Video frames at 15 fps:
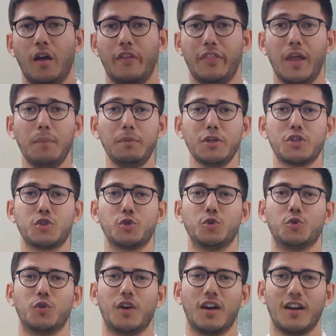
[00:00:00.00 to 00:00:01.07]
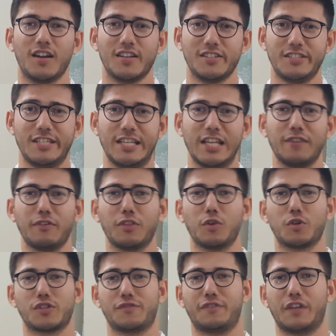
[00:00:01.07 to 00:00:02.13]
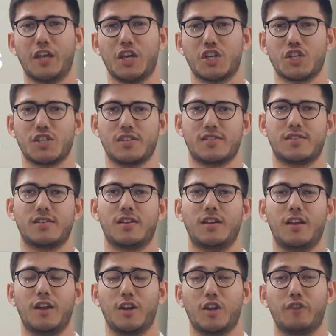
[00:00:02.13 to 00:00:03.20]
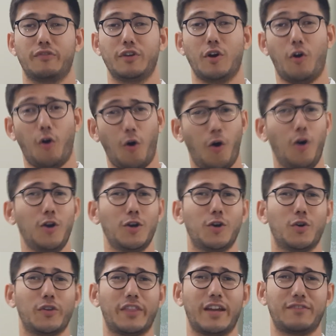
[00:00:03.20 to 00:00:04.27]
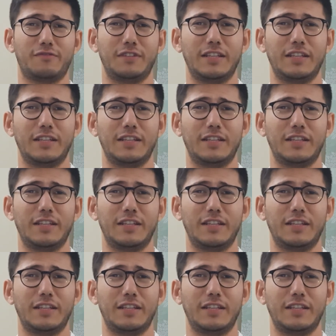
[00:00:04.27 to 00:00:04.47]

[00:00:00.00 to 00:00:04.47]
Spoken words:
Number 2, dealing with notifications. Now we all know that we